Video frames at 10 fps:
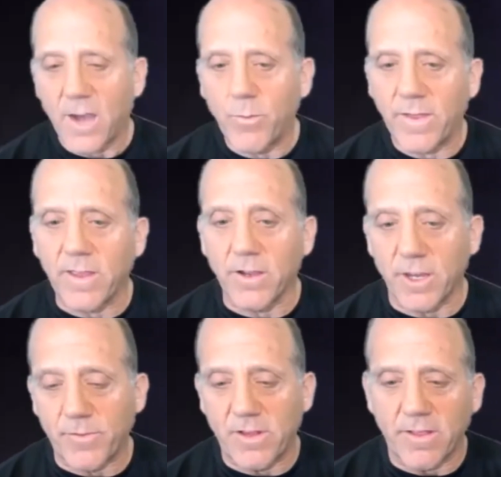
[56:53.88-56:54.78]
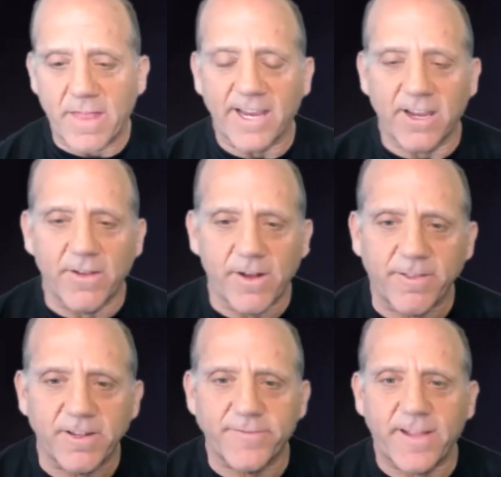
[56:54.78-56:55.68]
I'm with you. Thank you. The
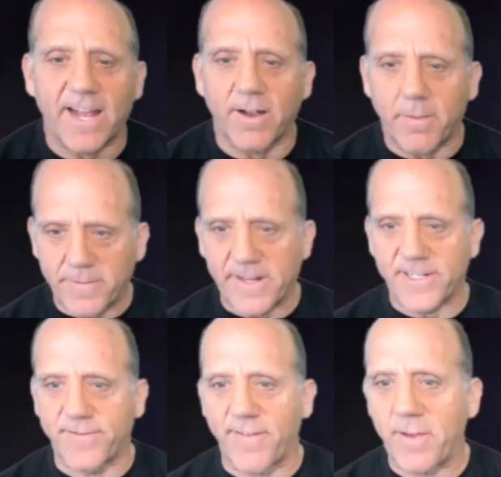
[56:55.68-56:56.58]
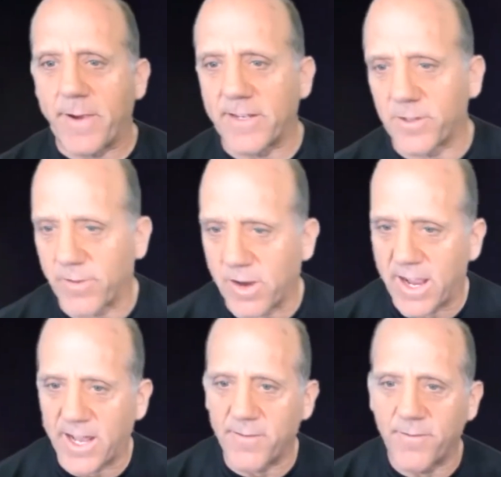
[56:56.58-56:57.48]
Earth is flat. The sun is 50 miles
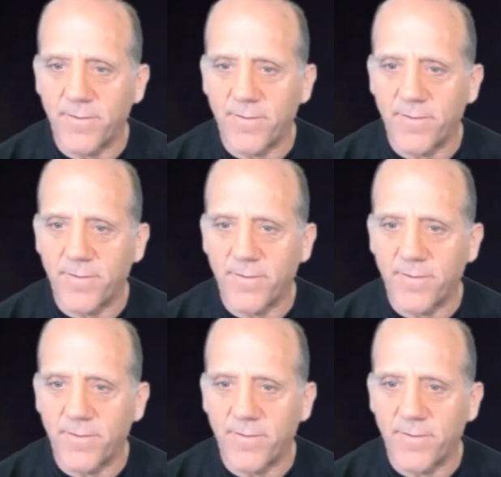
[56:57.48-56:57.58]
overhead.